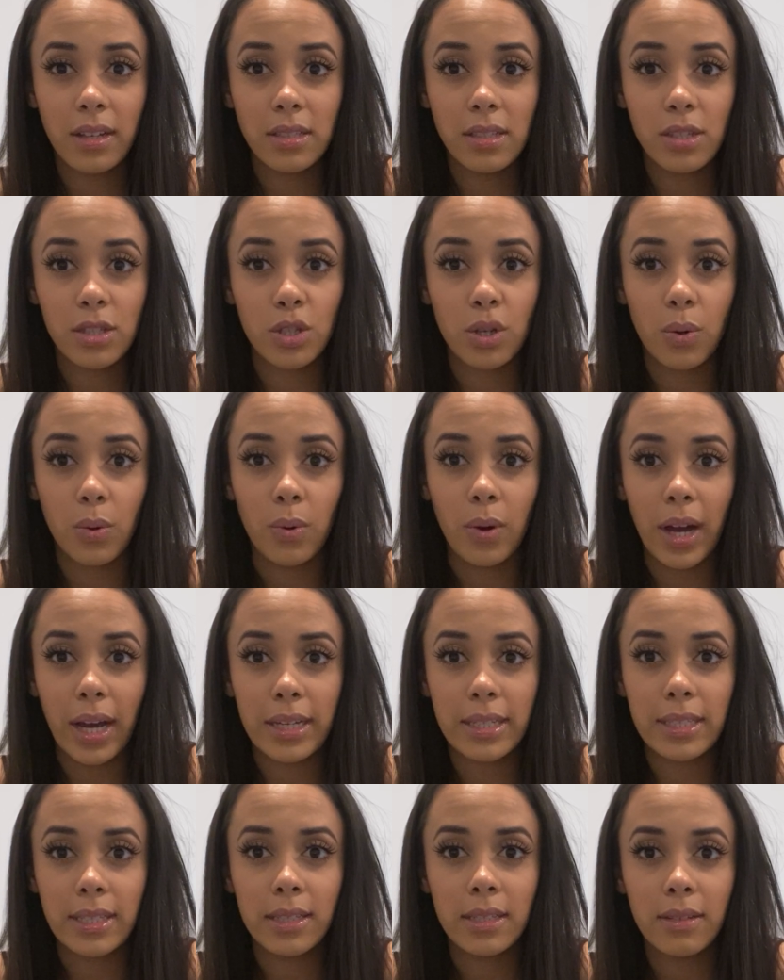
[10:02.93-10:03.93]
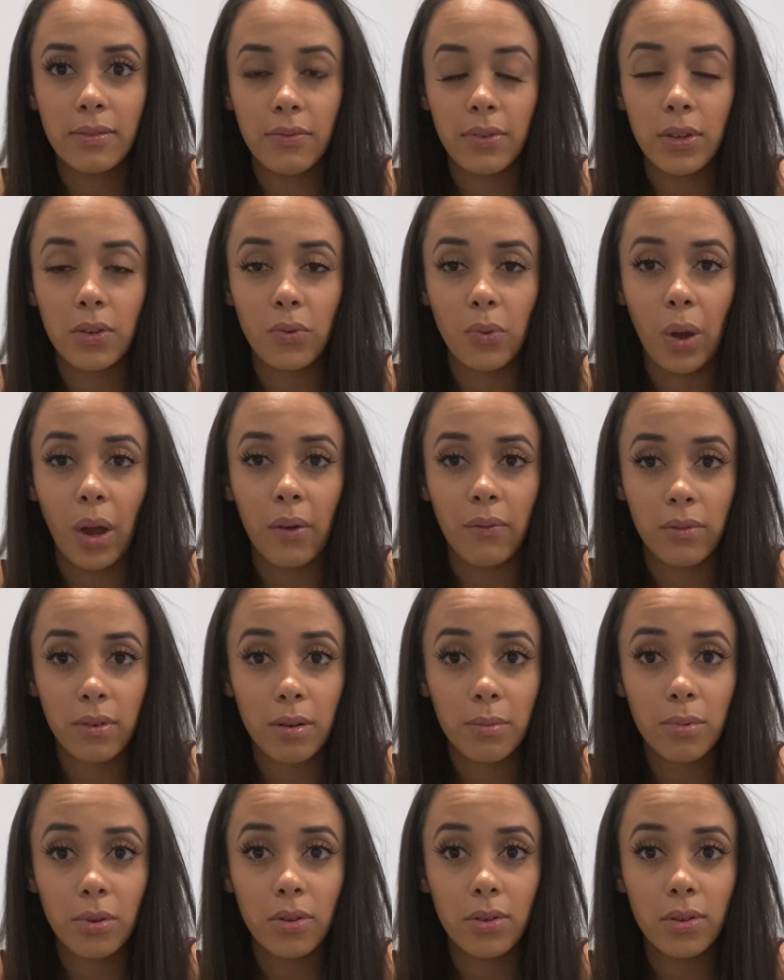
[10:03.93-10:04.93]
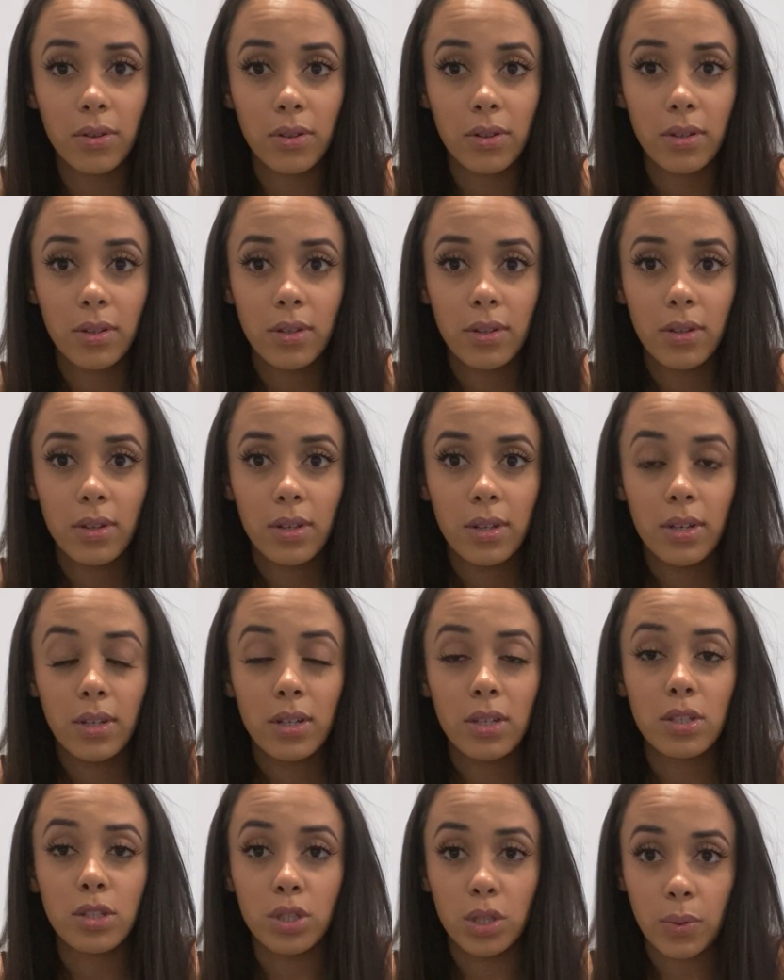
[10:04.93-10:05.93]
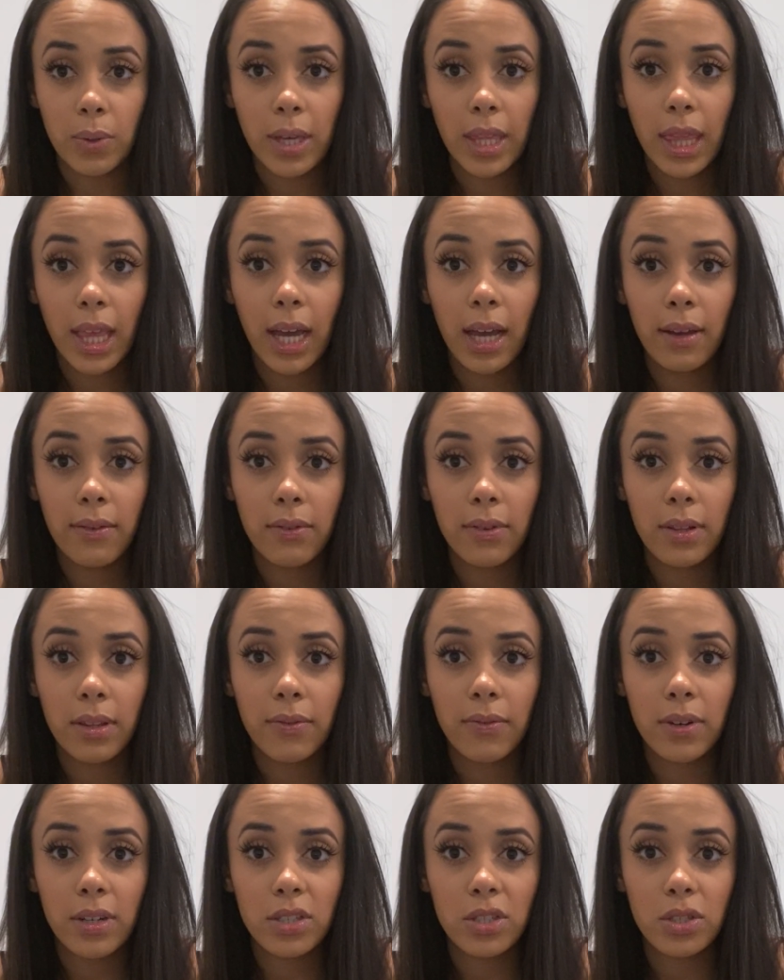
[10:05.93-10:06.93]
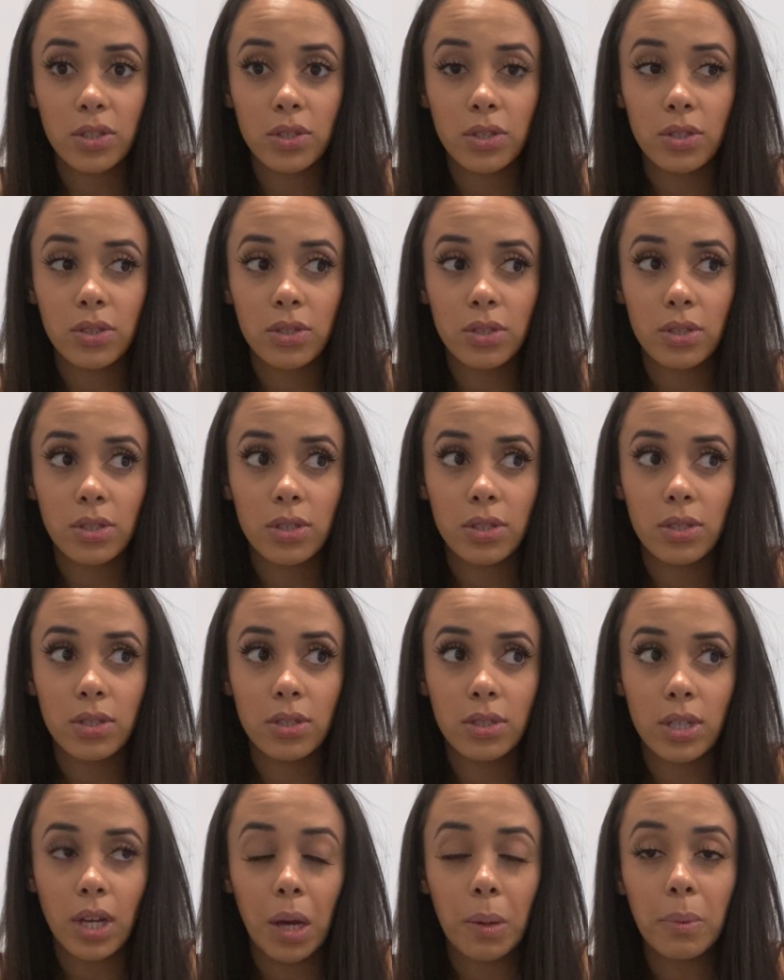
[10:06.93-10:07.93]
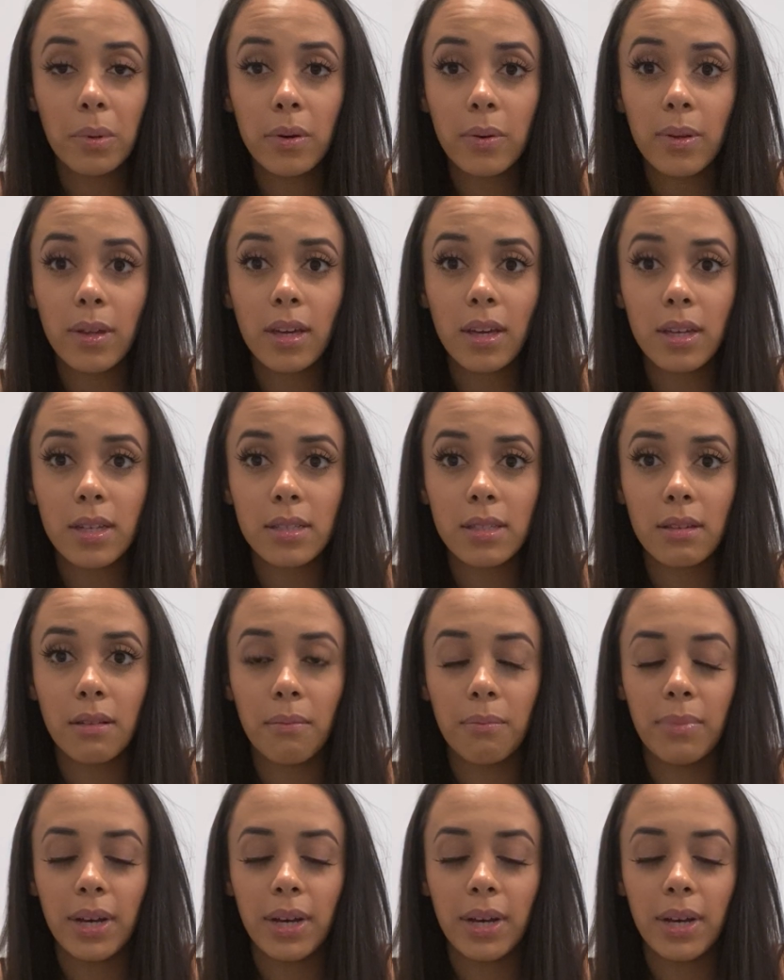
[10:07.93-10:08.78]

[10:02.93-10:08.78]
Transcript: on, so I didn't feel comfortable doing that for the first couple weeks.